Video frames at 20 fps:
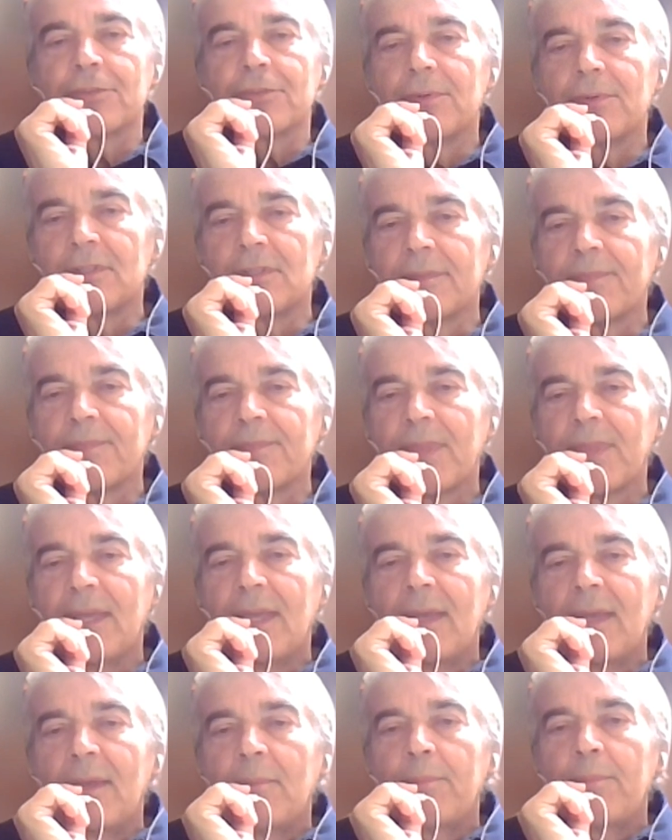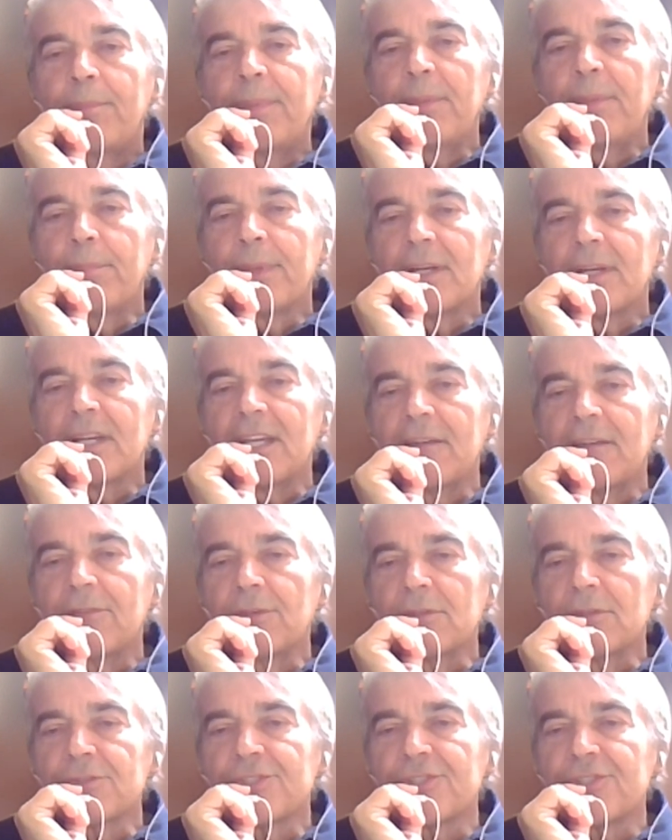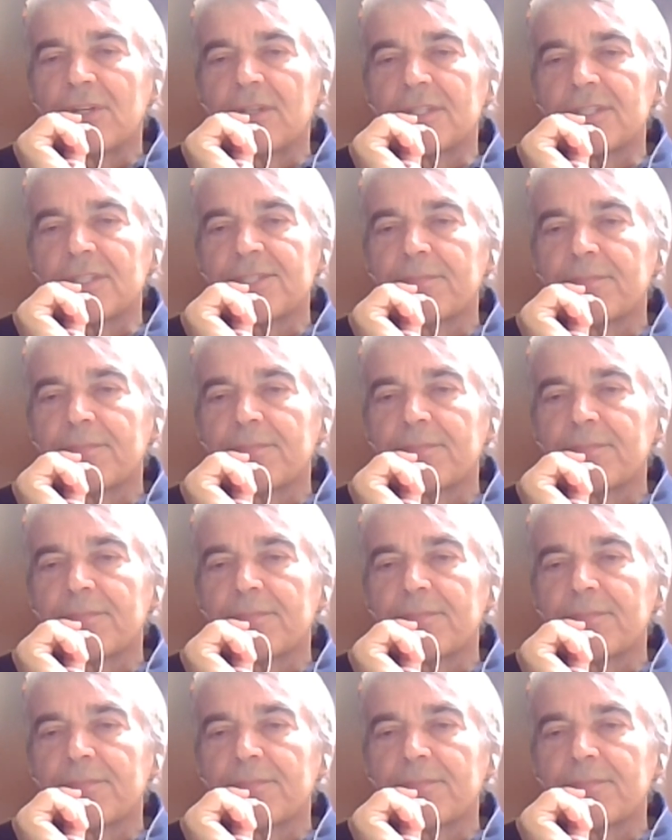all, people have no choice